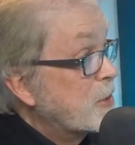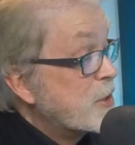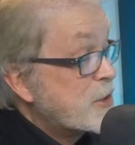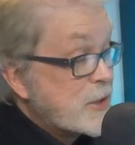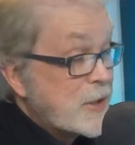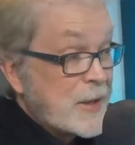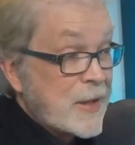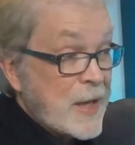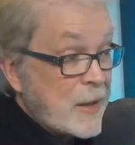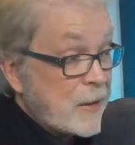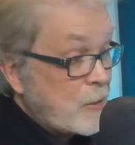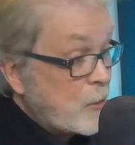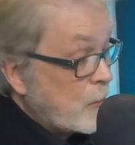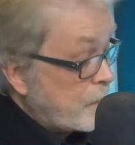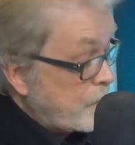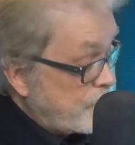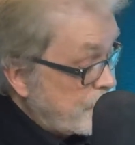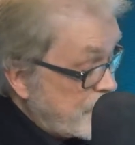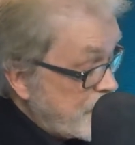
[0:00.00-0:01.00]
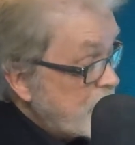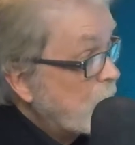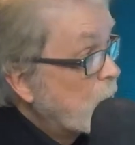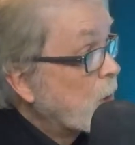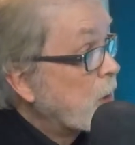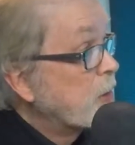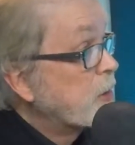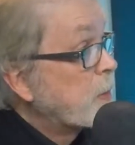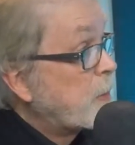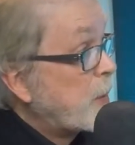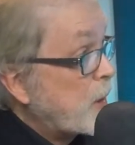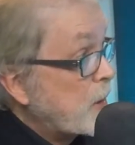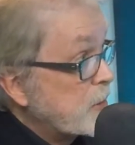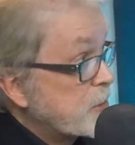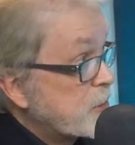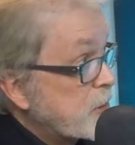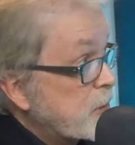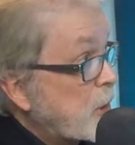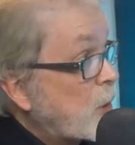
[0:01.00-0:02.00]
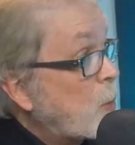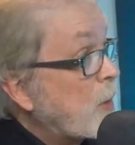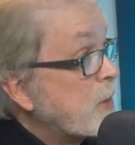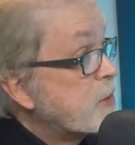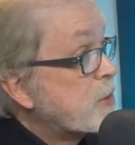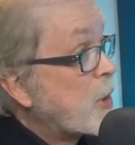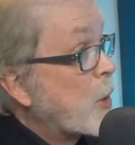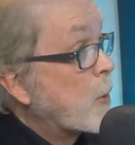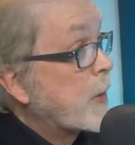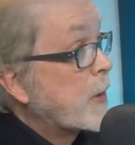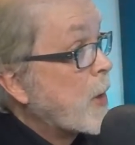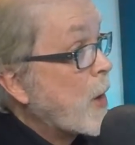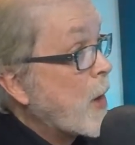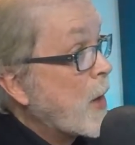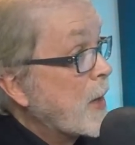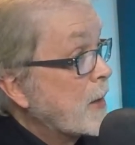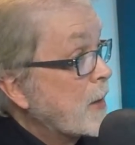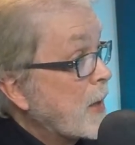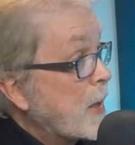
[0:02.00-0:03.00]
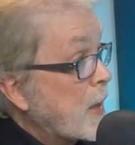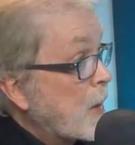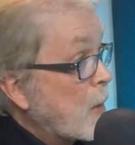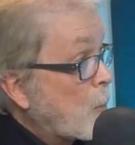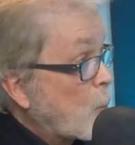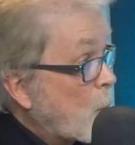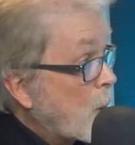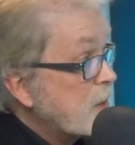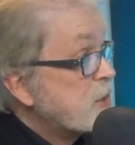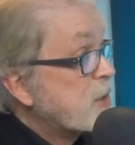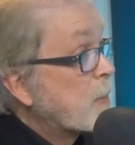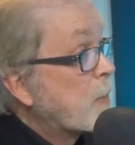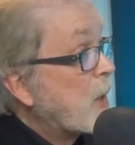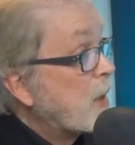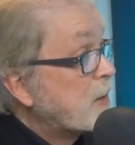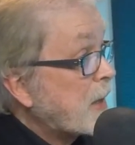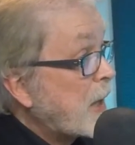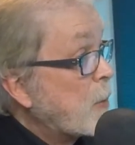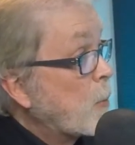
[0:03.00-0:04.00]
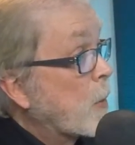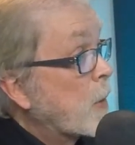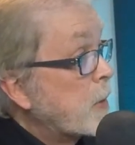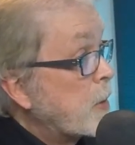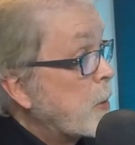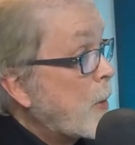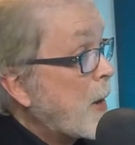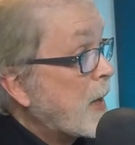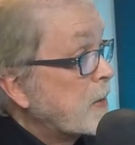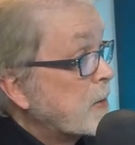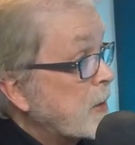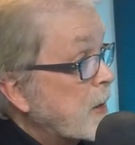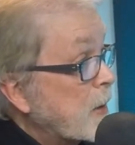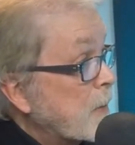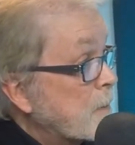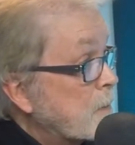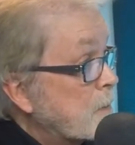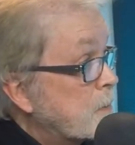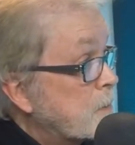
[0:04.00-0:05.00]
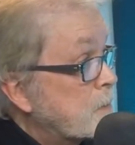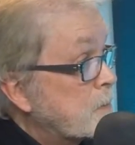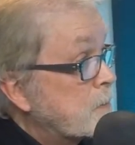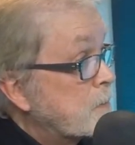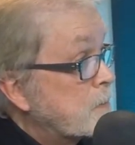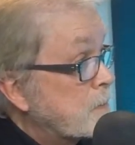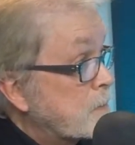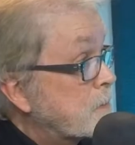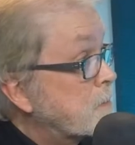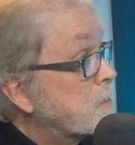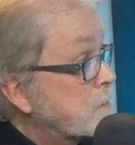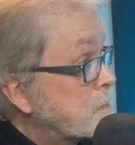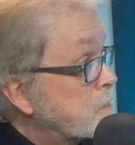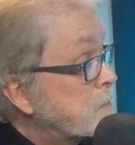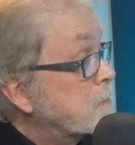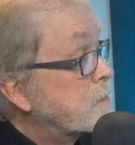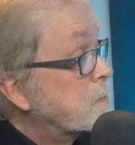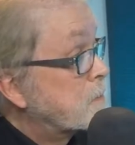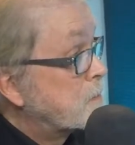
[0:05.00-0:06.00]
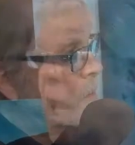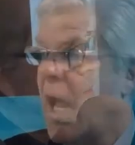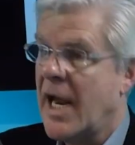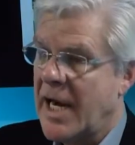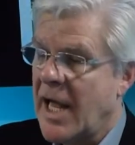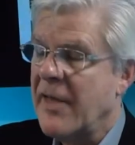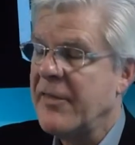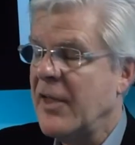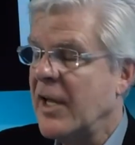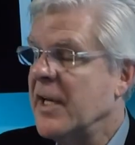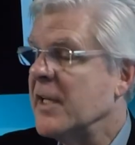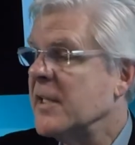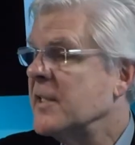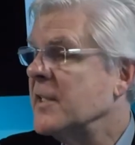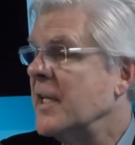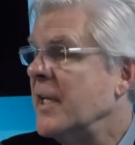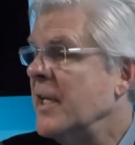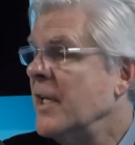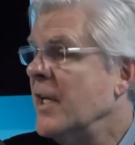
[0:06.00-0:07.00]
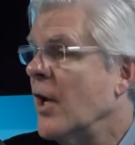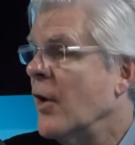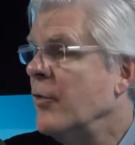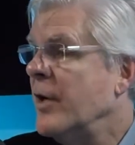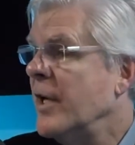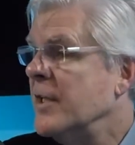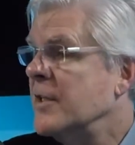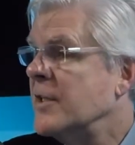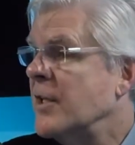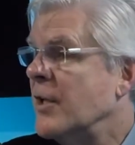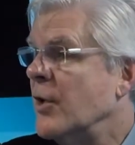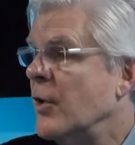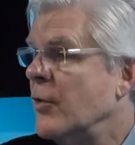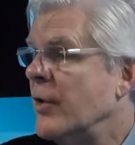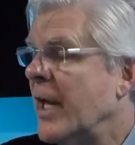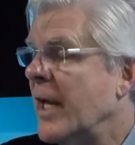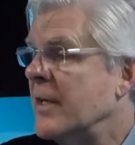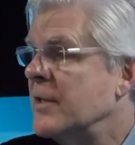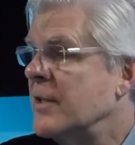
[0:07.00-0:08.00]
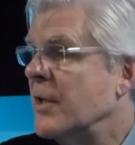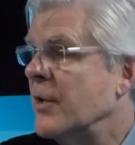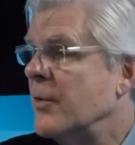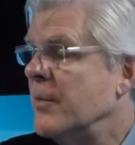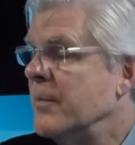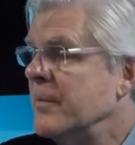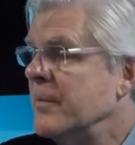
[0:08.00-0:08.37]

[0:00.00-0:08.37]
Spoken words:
Just to get your finger on the pulse, to know what's going on. Once a month, I want you out there. That's what I'm talking about. And I think a CEO needs to do that too.